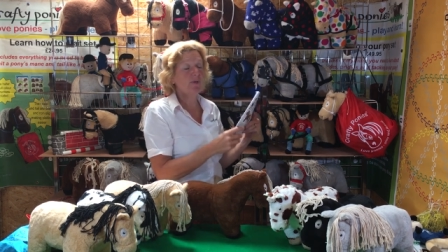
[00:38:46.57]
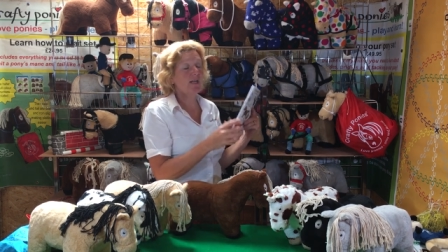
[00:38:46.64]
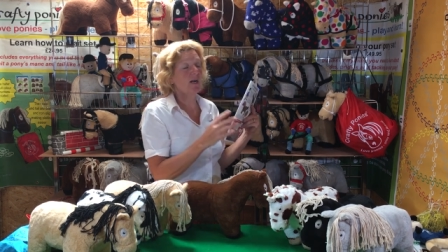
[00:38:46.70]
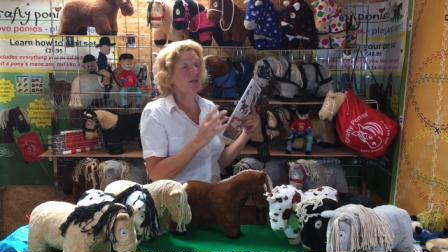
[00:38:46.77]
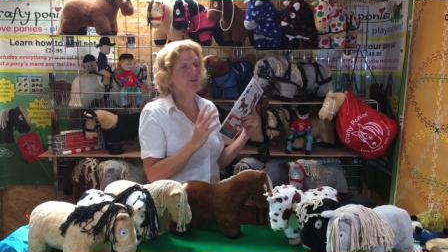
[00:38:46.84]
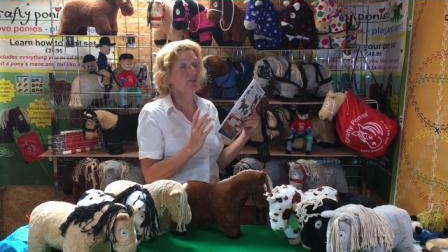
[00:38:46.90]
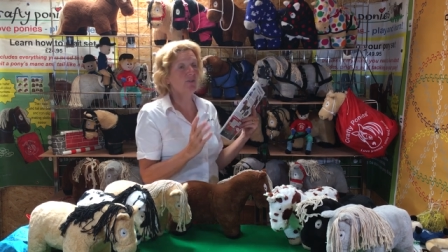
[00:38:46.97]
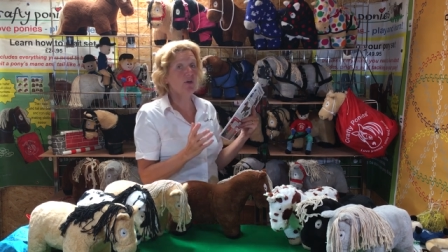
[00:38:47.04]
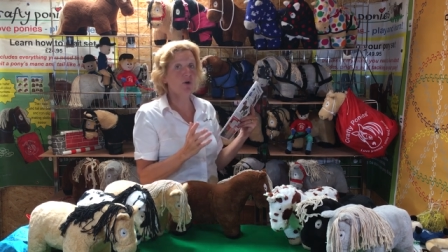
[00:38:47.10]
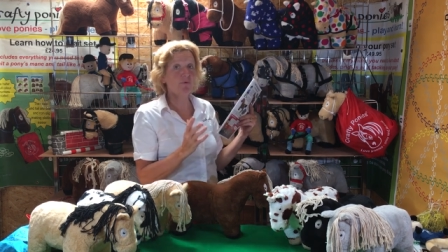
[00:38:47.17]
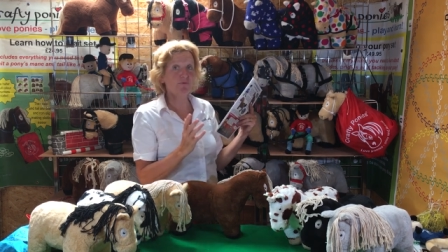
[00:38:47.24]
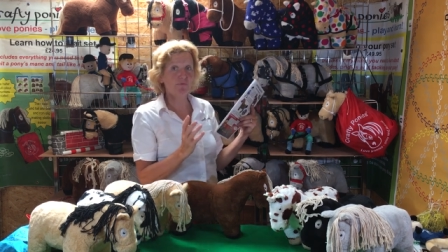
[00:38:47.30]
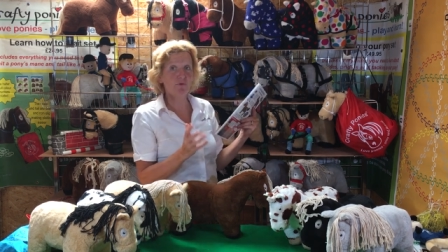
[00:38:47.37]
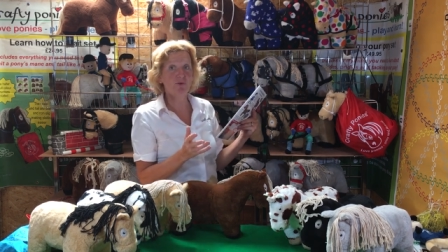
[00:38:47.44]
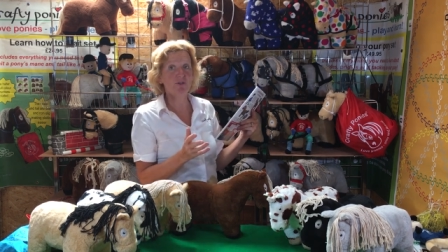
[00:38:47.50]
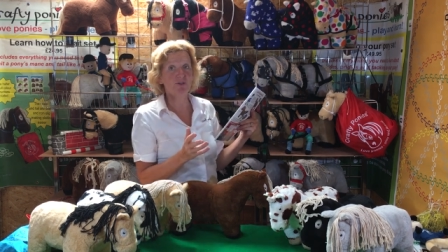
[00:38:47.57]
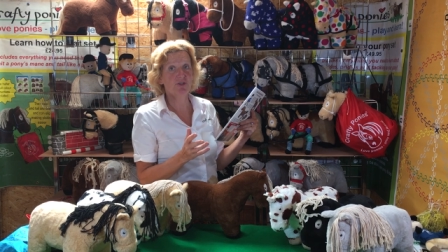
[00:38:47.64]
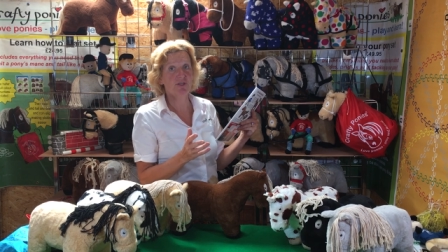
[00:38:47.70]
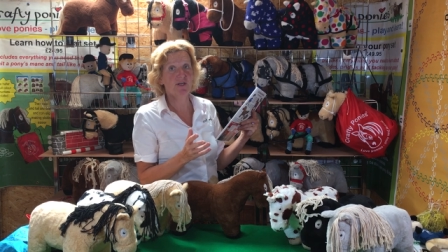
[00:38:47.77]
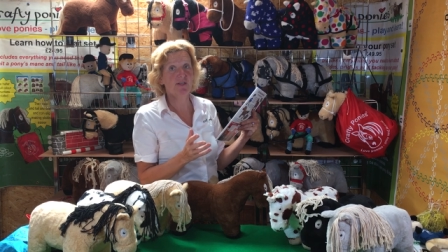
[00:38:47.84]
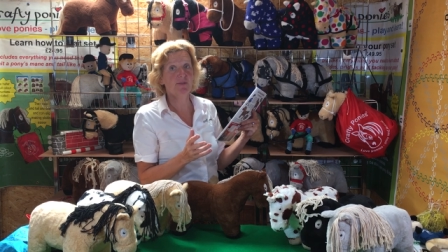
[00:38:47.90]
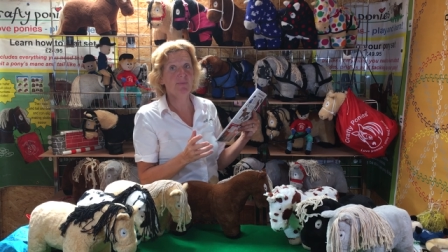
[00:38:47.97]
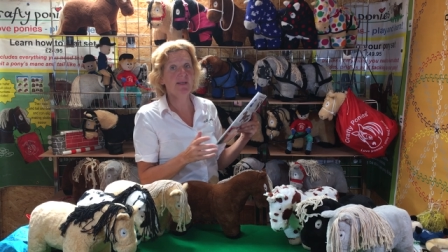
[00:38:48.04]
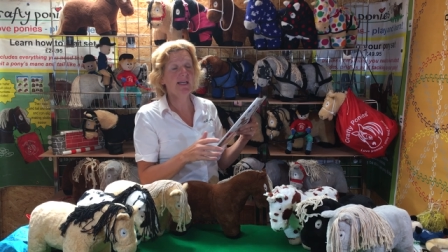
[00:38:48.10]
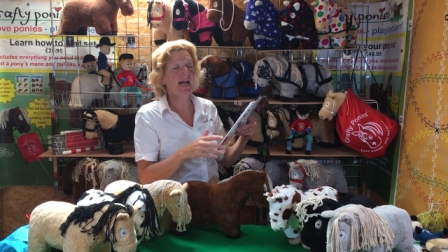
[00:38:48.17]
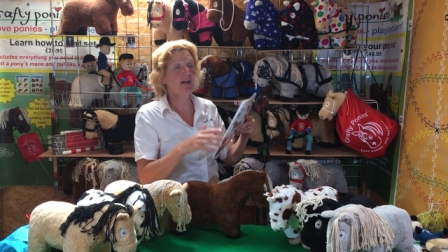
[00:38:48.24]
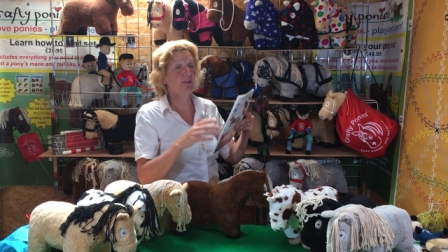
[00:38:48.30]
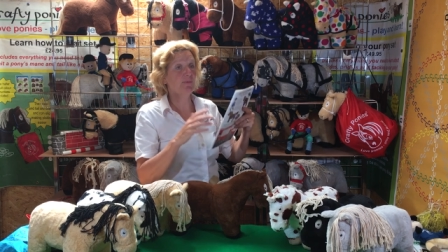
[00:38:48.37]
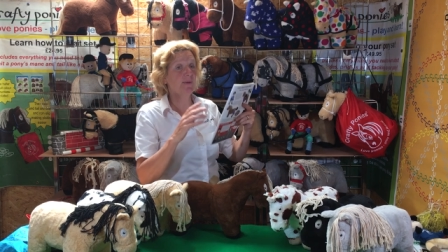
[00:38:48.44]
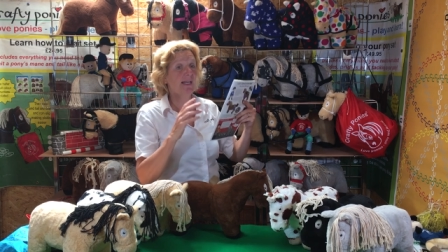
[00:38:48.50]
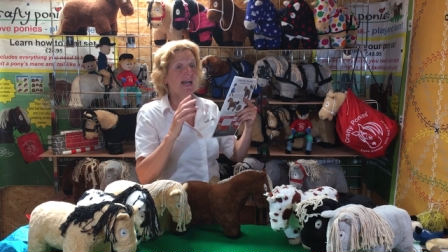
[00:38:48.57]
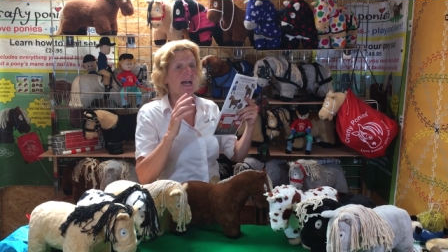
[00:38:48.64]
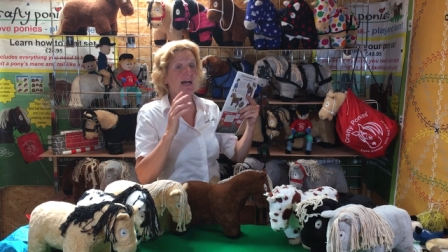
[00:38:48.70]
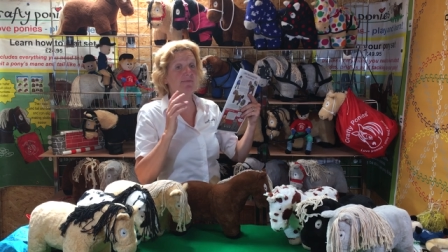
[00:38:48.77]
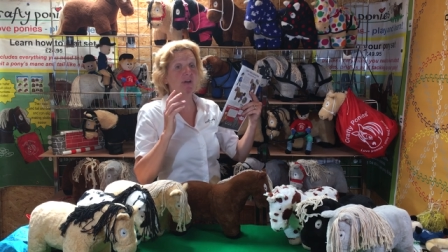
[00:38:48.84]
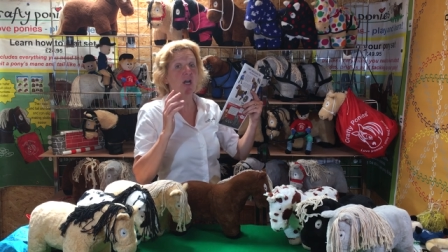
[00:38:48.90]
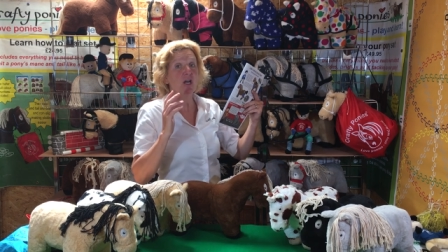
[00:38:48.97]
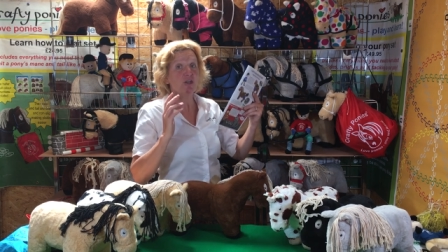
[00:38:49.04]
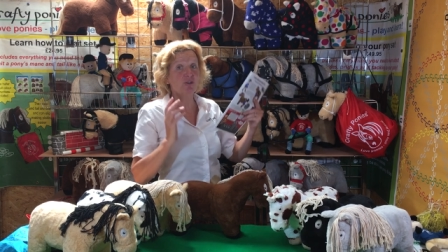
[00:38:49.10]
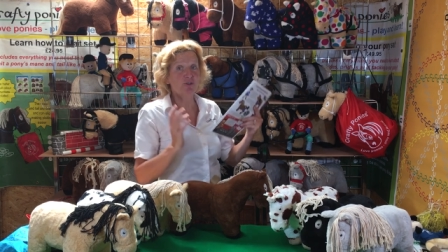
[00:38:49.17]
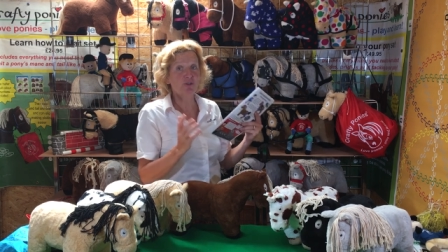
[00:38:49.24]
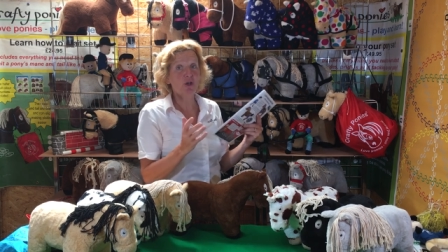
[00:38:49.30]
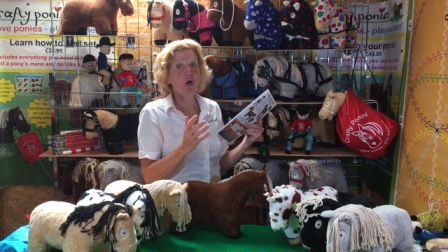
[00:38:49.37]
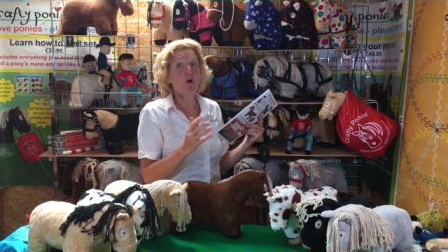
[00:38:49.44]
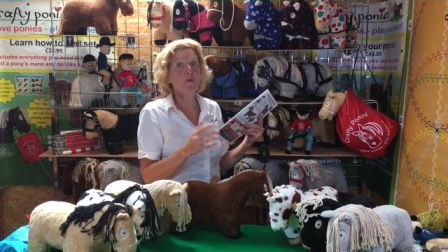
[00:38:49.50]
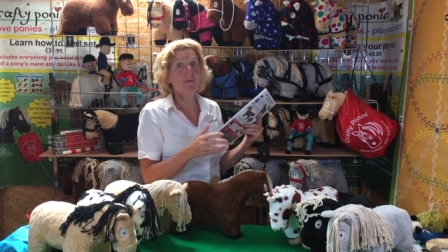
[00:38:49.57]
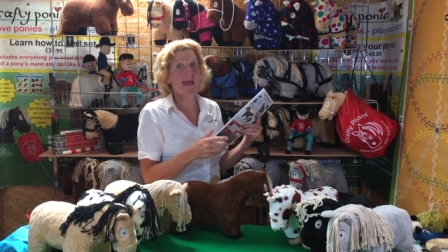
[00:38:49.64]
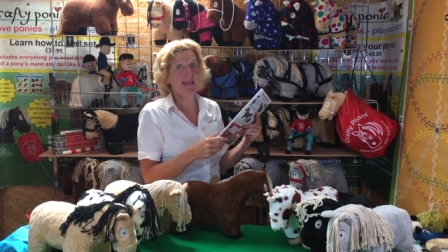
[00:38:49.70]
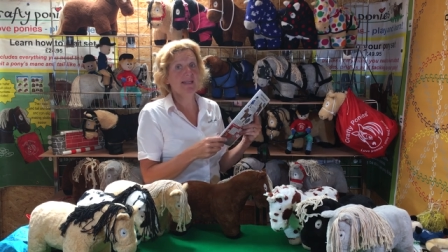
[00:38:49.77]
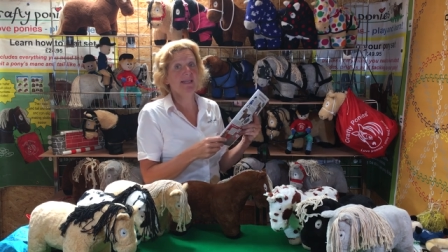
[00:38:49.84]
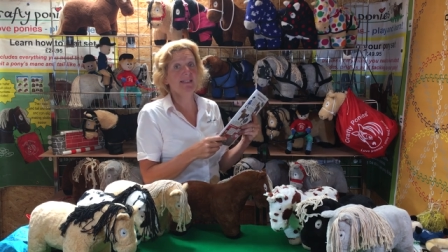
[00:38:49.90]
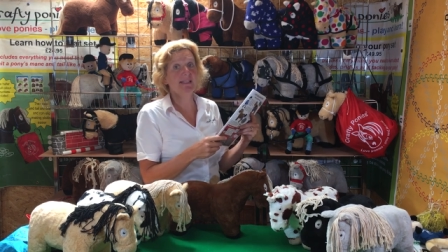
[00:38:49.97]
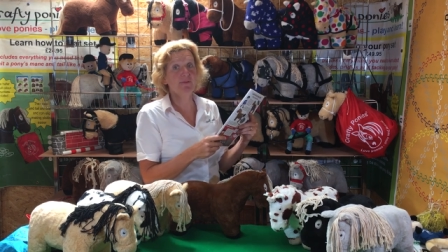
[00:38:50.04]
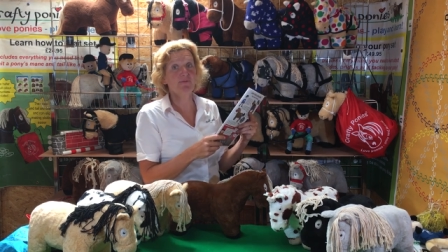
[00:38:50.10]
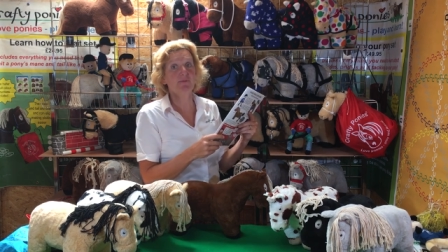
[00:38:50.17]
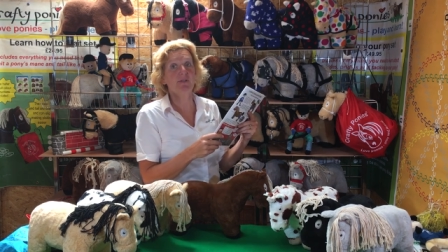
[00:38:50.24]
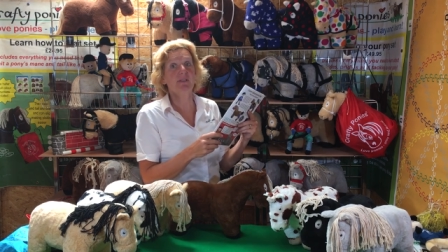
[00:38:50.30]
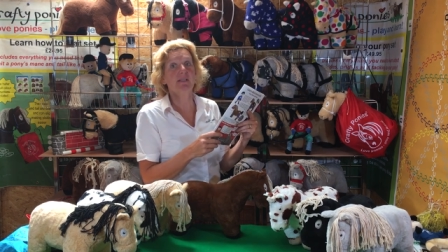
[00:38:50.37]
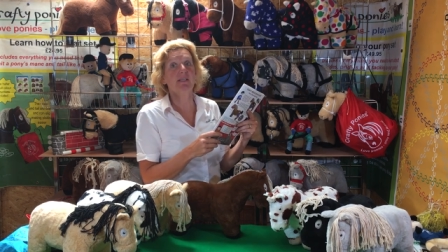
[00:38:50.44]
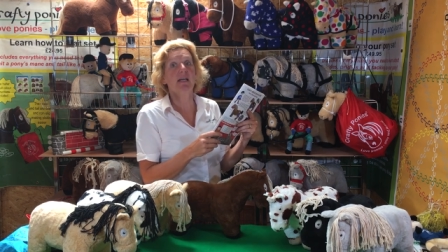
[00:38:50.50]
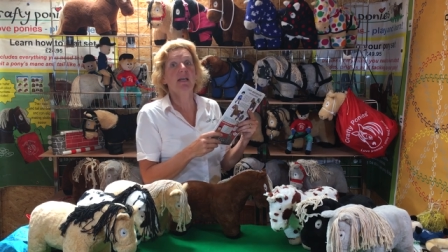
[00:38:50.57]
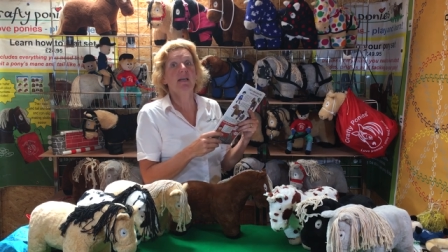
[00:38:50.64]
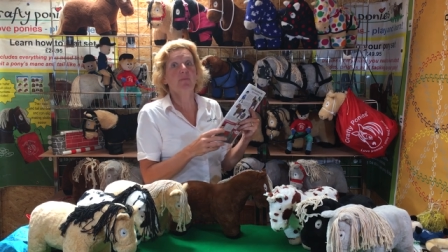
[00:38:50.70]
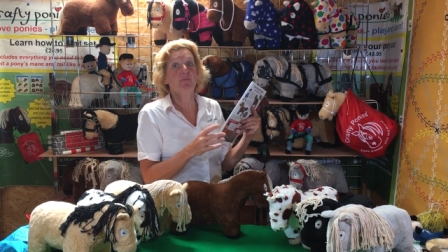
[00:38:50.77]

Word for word: we are so fortunate because we have so many different